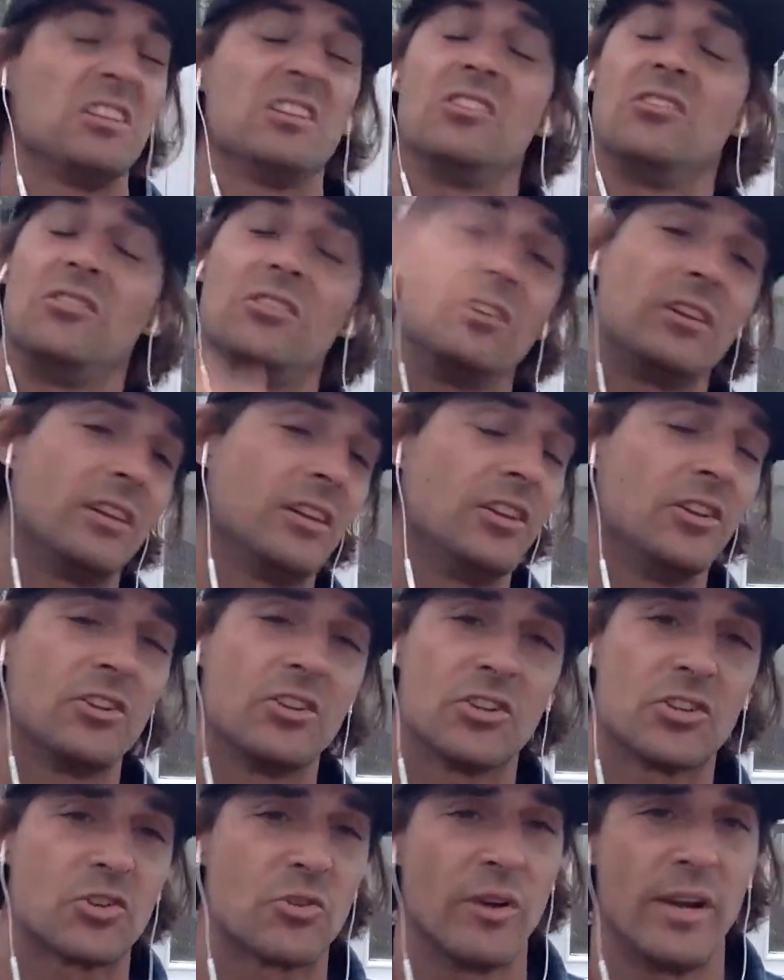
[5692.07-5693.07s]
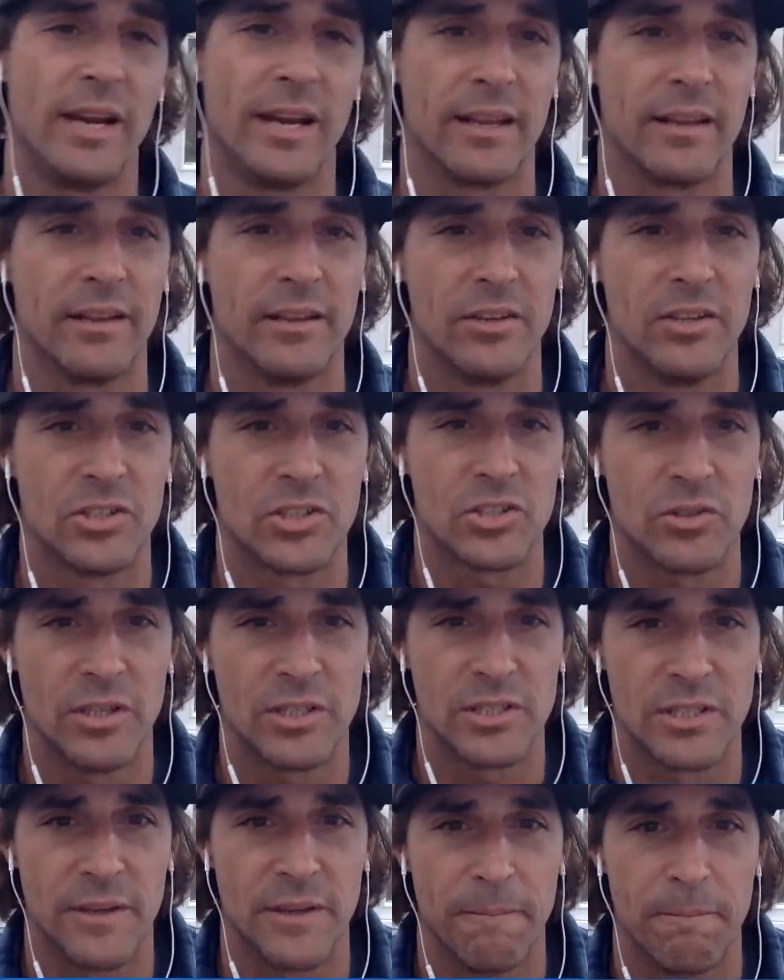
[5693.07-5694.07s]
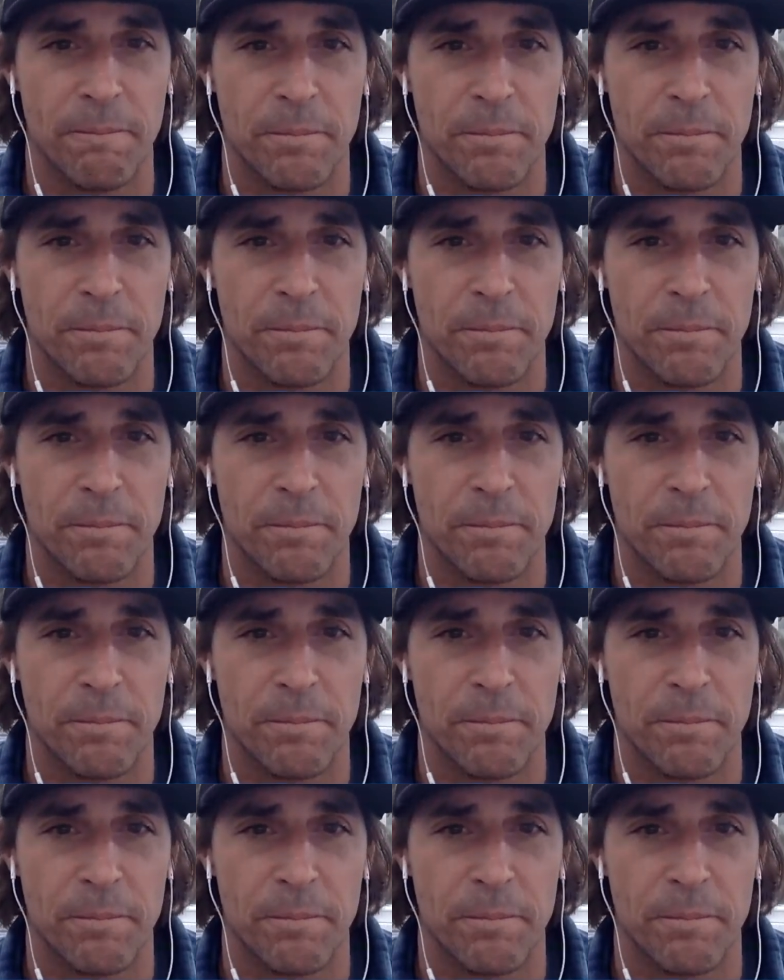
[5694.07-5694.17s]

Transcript: dude, you, you just crank. You just crush it.